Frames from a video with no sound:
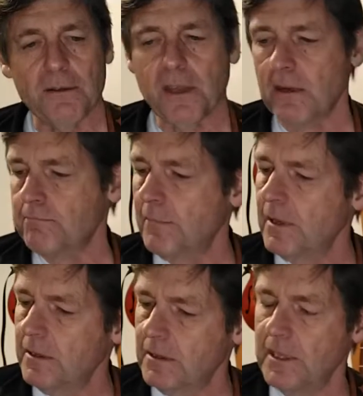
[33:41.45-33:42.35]
then
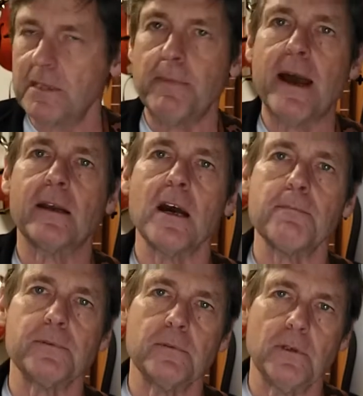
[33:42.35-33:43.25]
you need to back
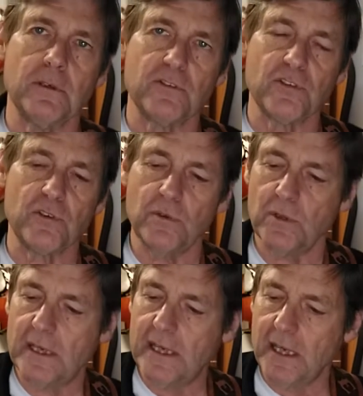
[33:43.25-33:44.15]
up
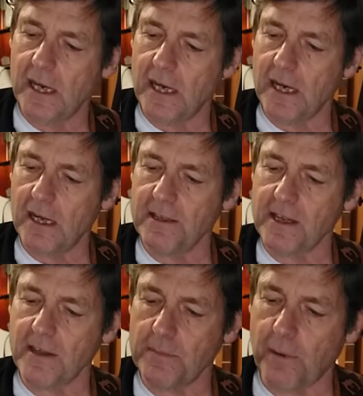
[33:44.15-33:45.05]
to
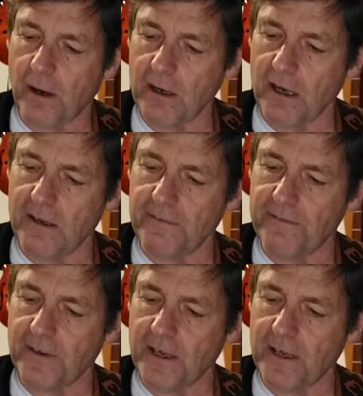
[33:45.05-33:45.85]
the other part of